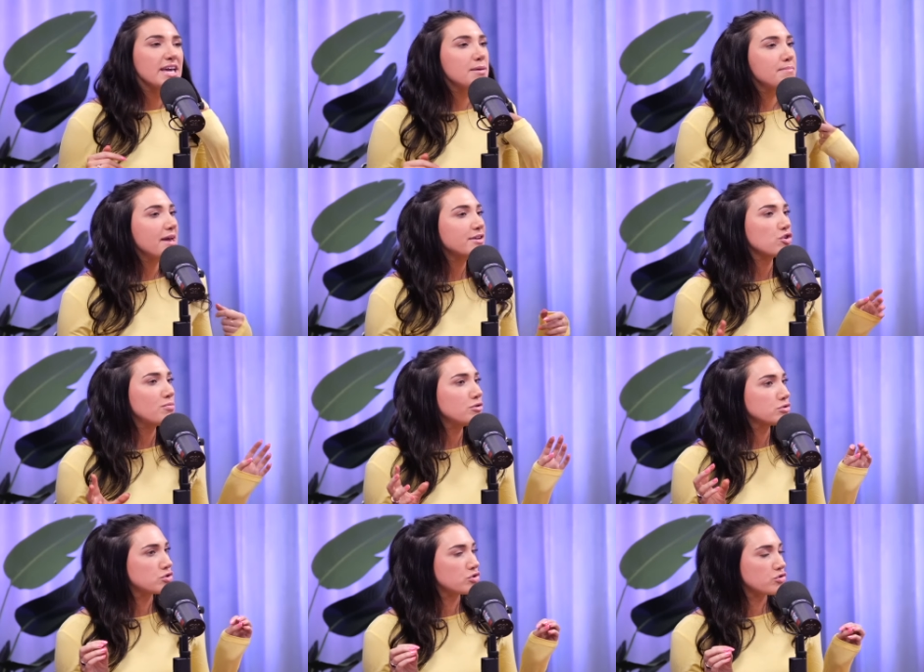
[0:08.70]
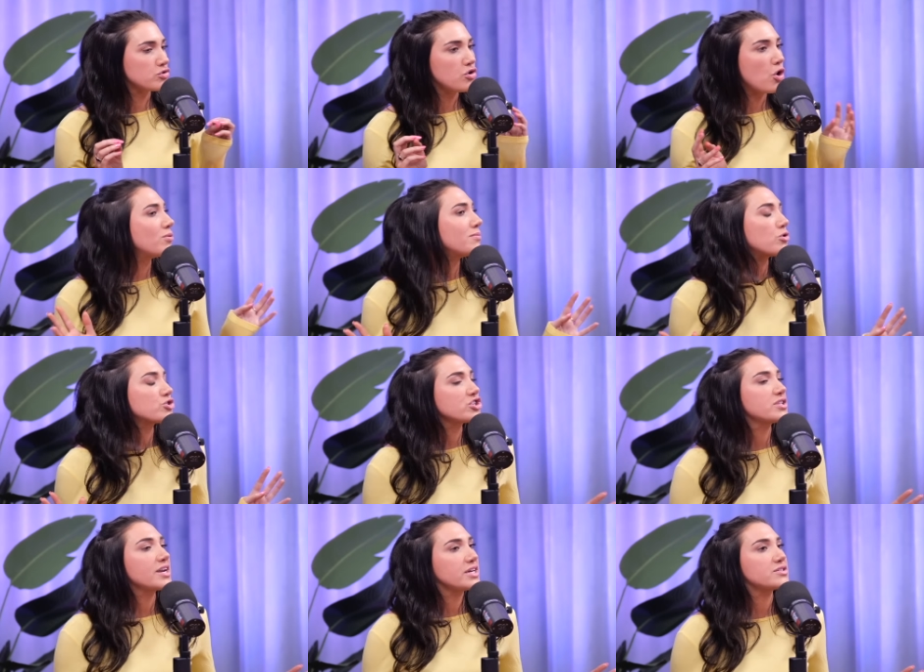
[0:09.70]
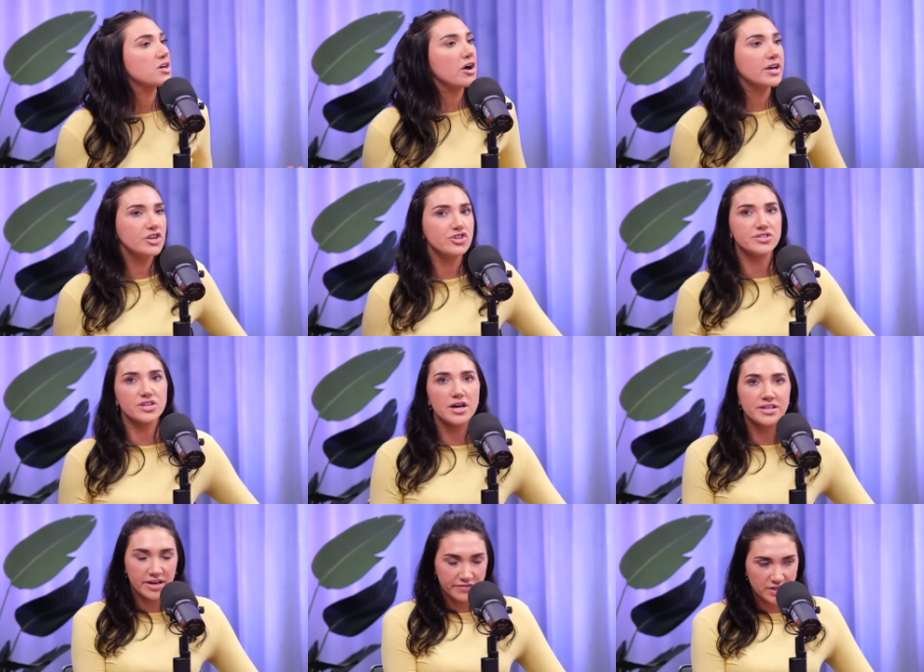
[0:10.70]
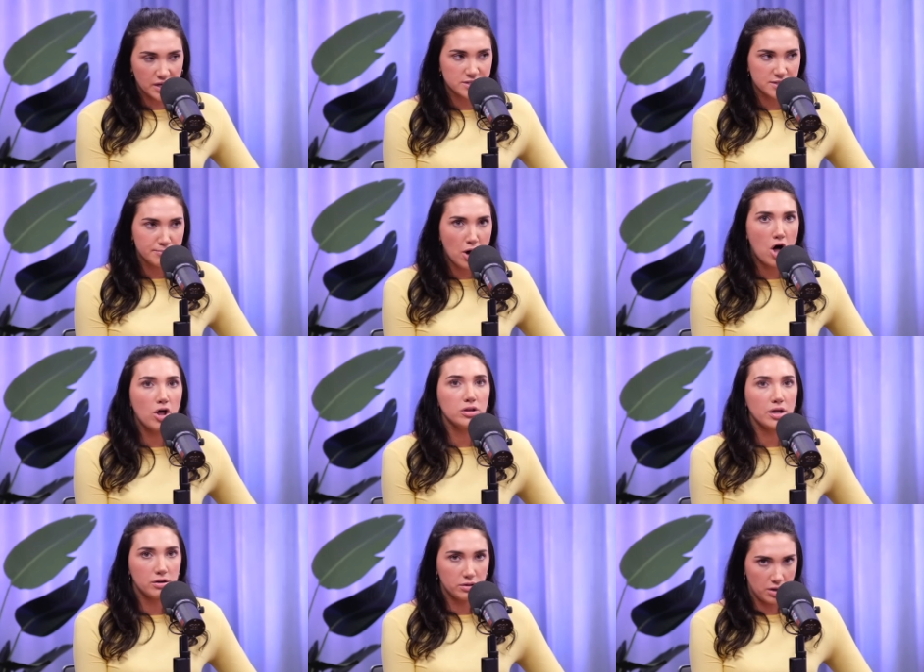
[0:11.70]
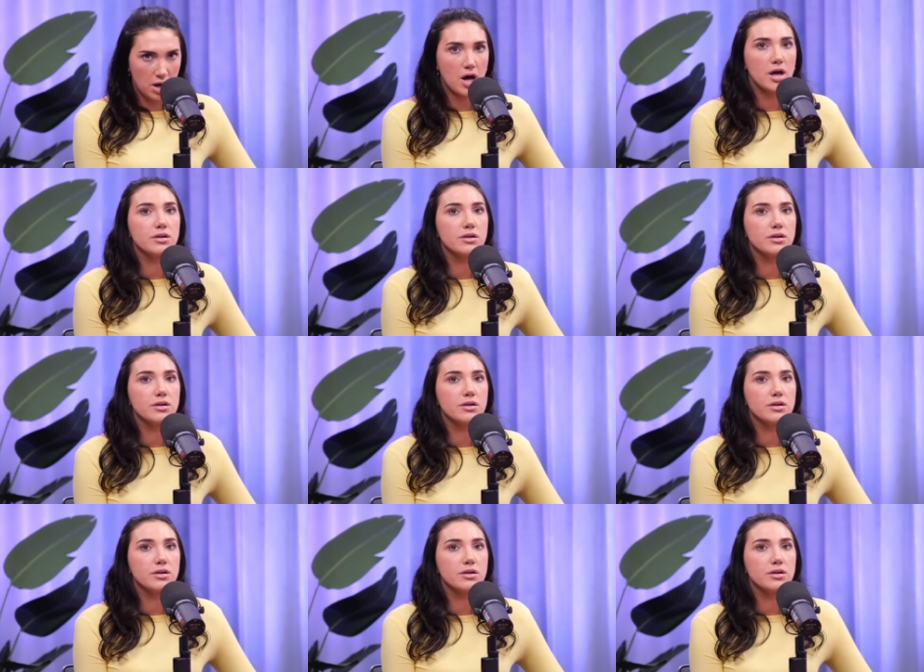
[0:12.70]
makes almost no motion that he saw. He just gives a small little nod.